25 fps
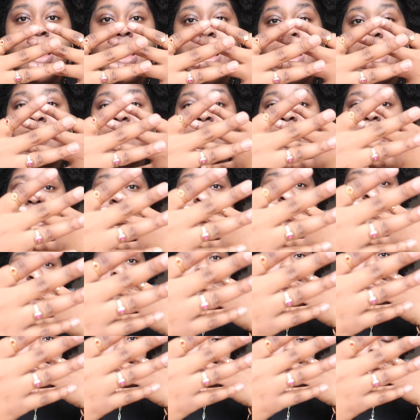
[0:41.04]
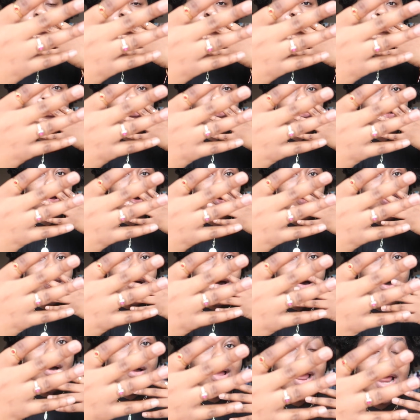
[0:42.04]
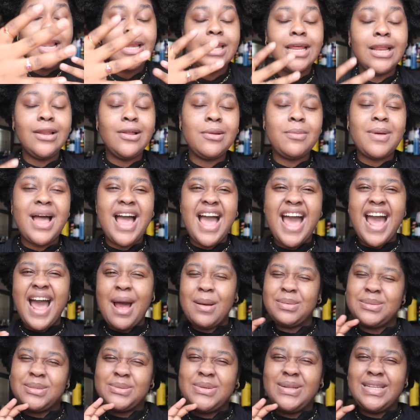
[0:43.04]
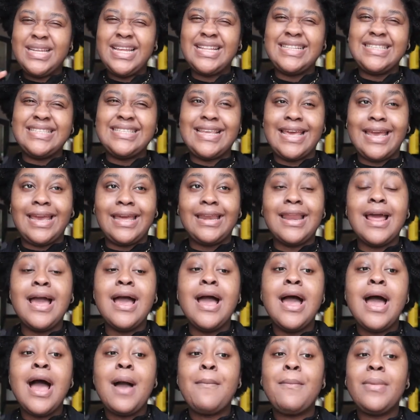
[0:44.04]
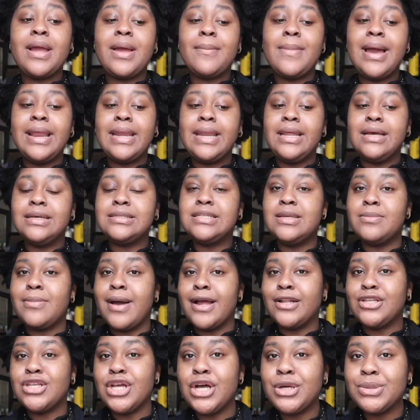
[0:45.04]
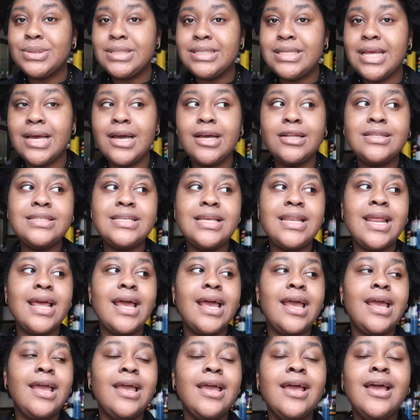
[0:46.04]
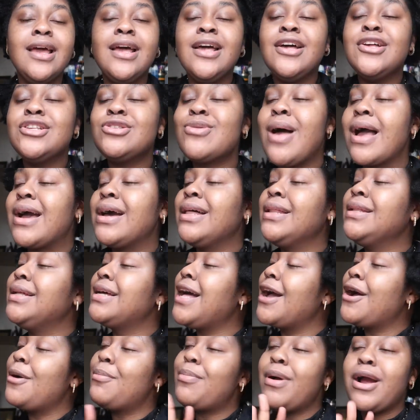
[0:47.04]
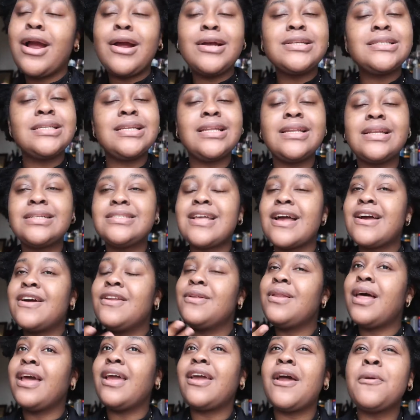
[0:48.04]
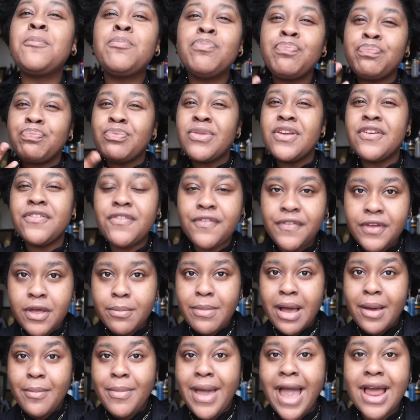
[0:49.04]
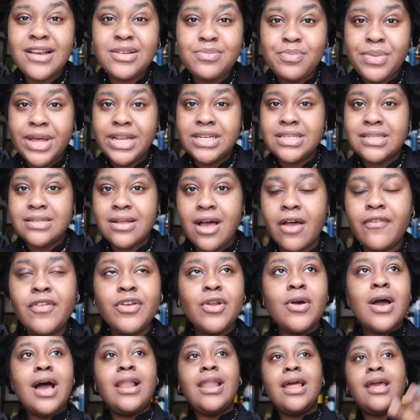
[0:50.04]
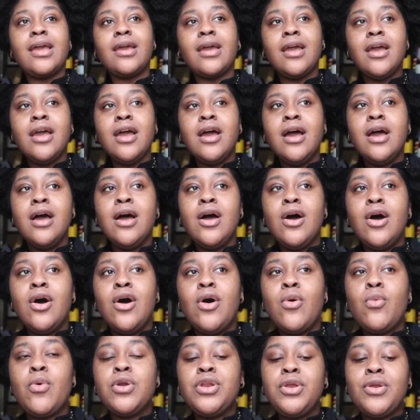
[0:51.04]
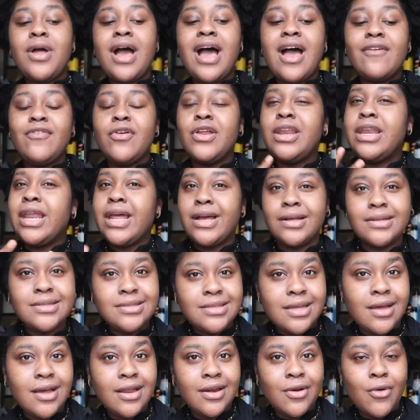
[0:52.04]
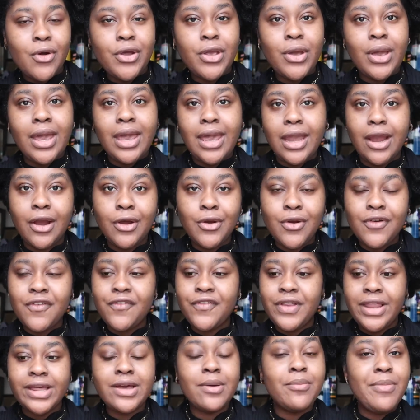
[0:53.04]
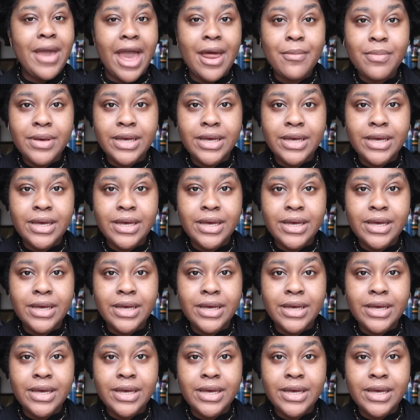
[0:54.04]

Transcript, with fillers: I haven't had them done in so long and they look absolutely insane. I'm gonna get my nails and my toes done today so I can look like a person, because I could like feel my bad bitch self. You know how like when you don't have your nails done or your hair you don't feel like a bad